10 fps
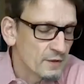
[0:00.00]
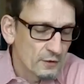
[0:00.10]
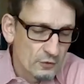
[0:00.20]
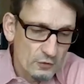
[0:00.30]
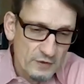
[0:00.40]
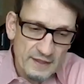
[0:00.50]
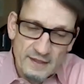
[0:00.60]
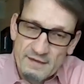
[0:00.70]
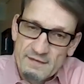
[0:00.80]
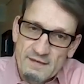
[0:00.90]
looking
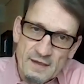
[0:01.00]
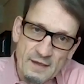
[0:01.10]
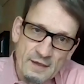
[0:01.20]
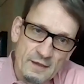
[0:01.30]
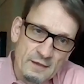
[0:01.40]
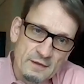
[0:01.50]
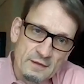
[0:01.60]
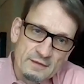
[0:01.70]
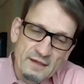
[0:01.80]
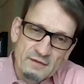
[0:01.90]
at their
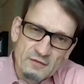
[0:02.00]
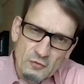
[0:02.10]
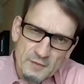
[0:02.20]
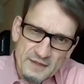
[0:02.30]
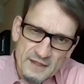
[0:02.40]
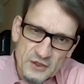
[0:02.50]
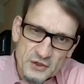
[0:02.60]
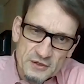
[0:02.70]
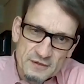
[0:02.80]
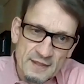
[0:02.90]
technical
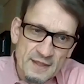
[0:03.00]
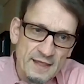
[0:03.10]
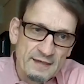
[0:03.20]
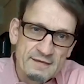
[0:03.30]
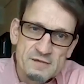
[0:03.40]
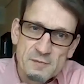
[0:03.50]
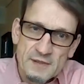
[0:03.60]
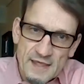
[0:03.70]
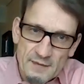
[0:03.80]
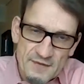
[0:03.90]
documentation. And this
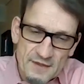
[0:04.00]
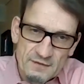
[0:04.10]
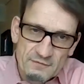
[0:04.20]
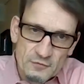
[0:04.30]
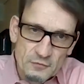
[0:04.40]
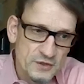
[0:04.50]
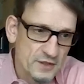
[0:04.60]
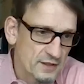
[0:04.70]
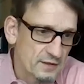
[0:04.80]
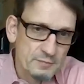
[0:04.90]
will come then in
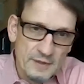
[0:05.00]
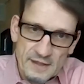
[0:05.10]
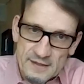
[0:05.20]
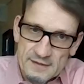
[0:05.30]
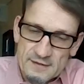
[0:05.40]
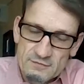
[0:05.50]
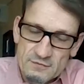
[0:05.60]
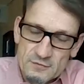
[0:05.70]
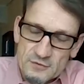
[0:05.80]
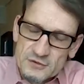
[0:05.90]
future by
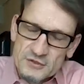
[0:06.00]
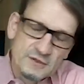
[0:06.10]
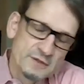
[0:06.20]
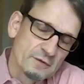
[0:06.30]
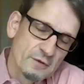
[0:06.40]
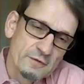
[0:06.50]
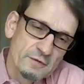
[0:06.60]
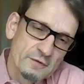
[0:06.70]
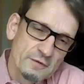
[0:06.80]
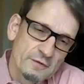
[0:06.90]
introduction
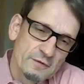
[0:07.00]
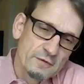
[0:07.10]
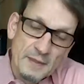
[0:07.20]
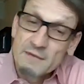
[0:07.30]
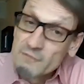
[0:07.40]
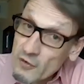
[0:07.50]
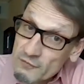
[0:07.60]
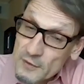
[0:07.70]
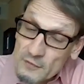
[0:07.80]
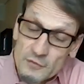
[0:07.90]
of, by
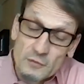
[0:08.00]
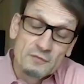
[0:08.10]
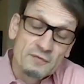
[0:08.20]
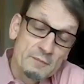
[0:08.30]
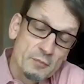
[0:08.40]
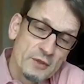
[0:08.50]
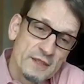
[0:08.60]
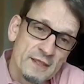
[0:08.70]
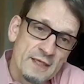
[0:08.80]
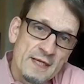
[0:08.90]
involvement of a notified
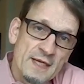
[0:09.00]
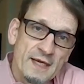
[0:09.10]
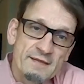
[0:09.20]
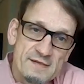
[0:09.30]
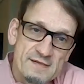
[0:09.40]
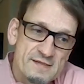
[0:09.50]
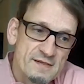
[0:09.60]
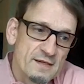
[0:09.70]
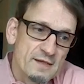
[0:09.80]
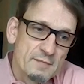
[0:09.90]
body. And this
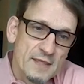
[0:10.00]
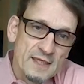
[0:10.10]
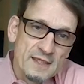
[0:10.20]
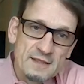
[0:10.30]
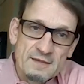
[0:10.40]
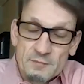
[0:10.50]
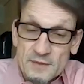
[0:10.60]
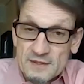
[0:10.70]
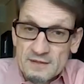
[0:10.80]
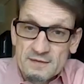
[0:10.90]
may
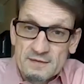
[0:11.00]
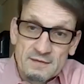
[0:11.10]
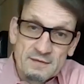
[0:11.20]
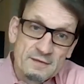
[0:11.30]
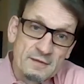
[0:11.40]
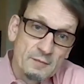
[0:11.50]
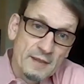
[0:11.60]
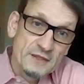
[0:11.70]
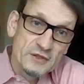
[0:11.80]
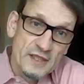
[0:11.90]
be
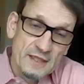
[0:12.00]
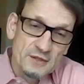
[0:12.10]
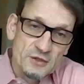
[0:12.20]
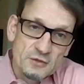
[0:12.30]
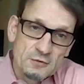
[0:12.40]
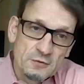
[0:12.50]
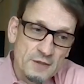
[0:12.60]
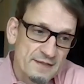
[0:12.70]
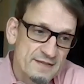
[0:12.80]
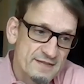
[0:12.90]
quite a challenge
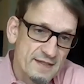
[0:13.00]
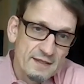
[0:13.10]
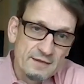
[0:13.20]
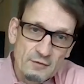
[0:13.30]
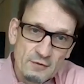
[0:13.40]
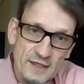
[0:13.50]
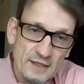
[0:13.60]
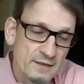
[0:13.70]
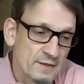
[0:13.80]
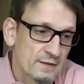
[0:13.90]
to understand,
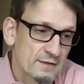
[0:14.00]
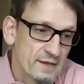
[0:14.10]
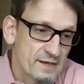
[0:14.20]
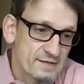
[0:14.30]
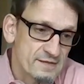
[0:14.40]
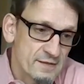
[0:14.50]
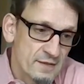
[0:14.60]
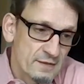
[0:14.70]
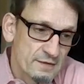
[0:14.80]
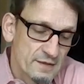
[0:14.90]
okay, does
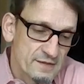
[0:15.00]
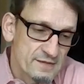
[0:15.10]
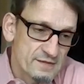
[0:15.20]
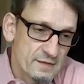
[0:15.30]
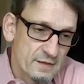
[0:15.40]
this